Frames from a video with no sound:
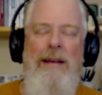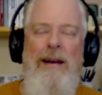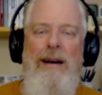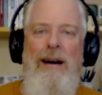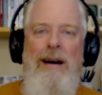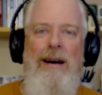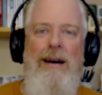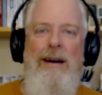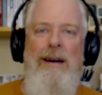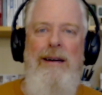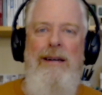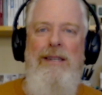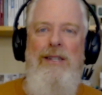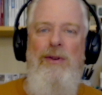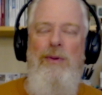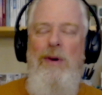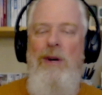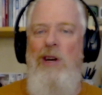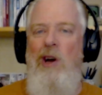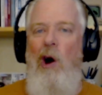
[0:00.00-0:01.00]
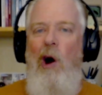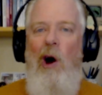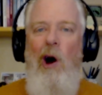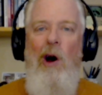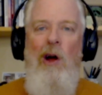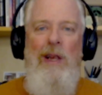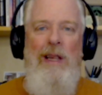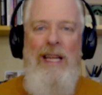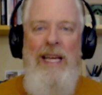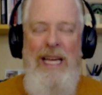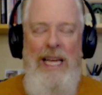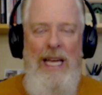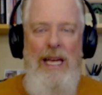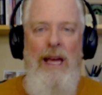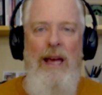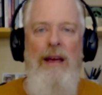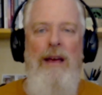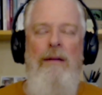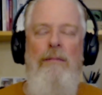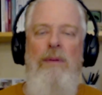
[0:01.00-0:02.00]
to a colleague.
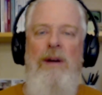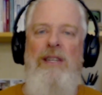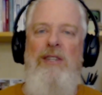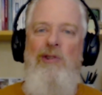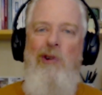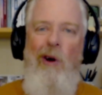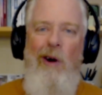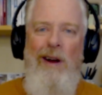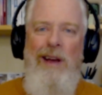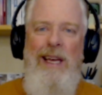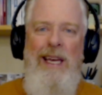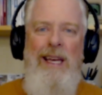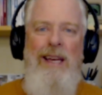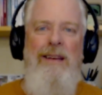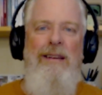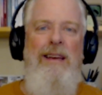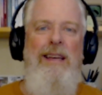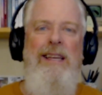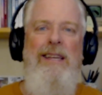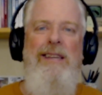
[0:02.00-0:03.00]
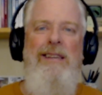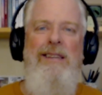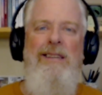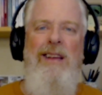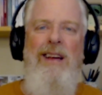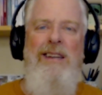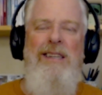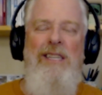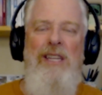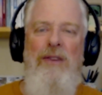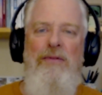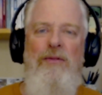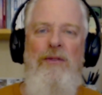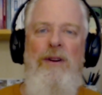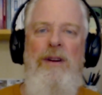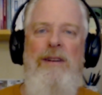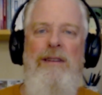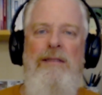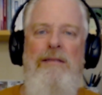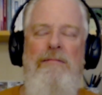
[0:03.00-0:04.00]
But talking is a
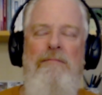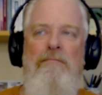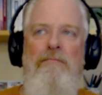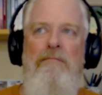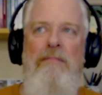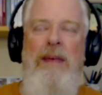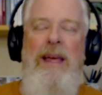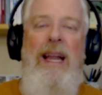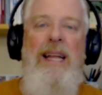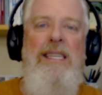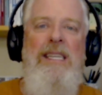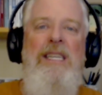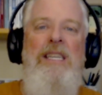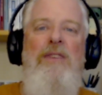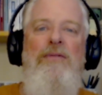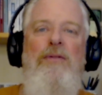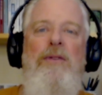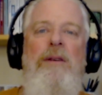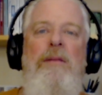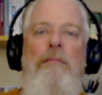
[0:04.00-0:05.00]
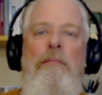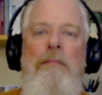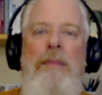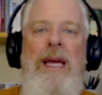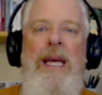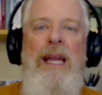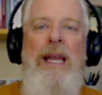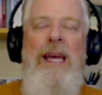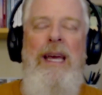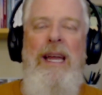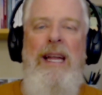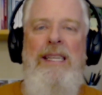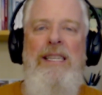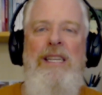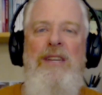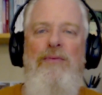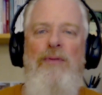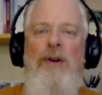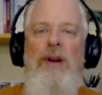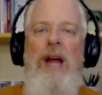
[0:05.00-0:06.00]
different, it has a different meaning. It has a
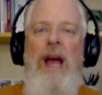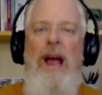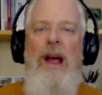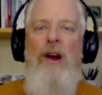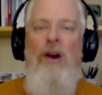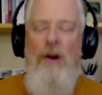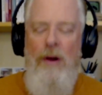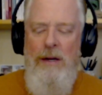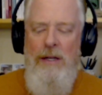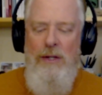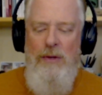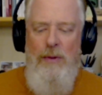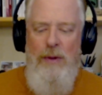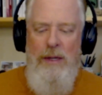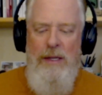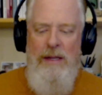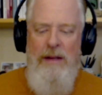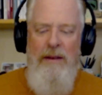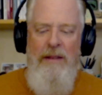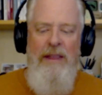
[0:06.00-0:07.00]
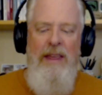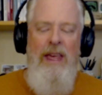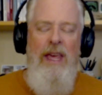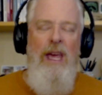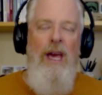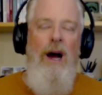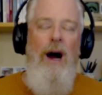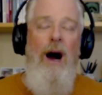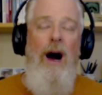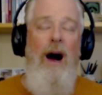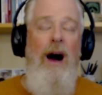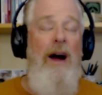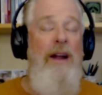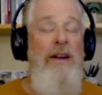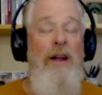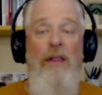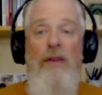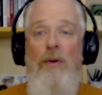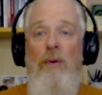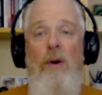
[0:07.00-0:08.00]
different air to it.
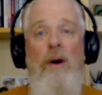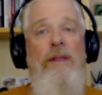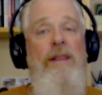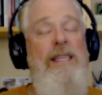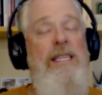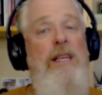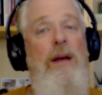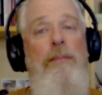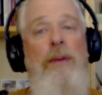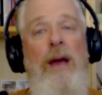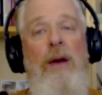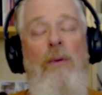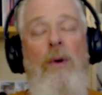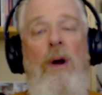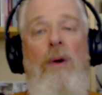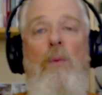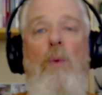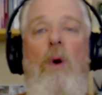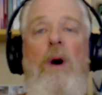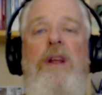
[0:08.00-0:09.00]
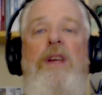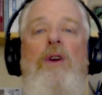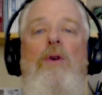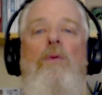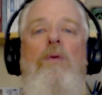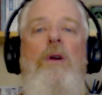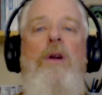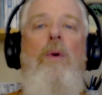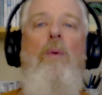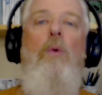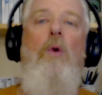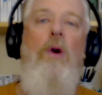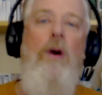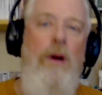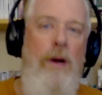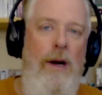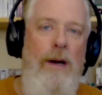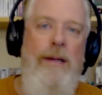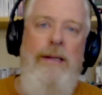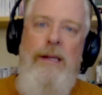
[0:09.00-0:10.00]
Another one, this is a big one. What do you want to
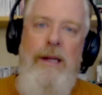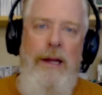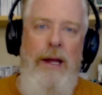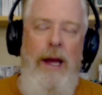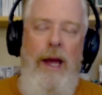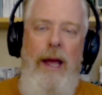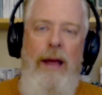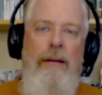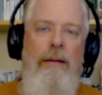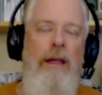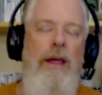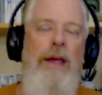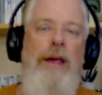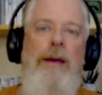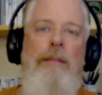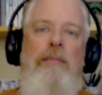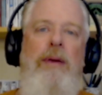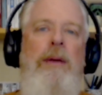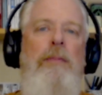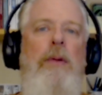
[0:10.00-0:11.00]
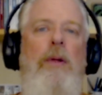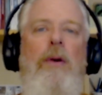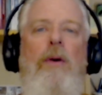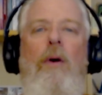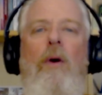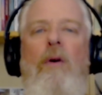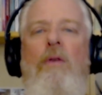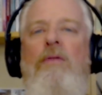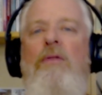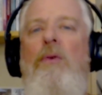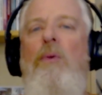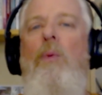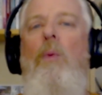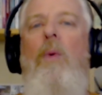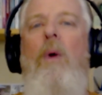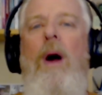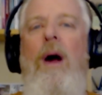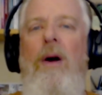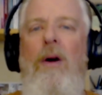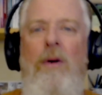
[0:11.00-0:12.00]
work on today? People are
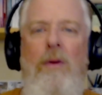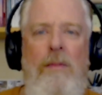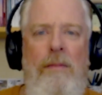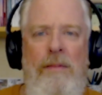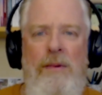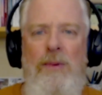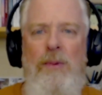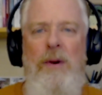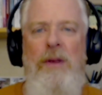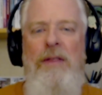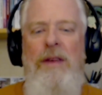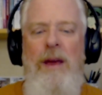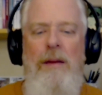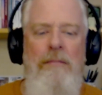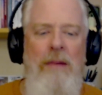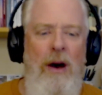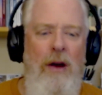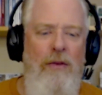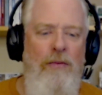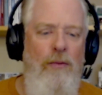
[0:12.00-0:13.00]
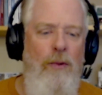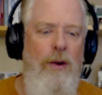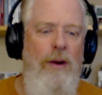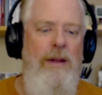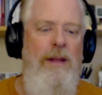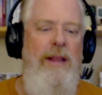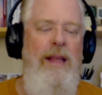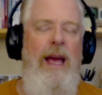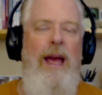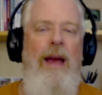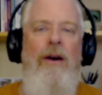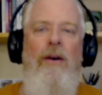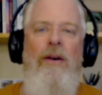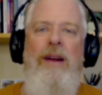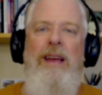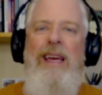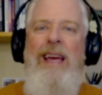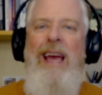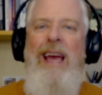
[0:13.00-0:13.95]
overwhelmed with the amount of work that they already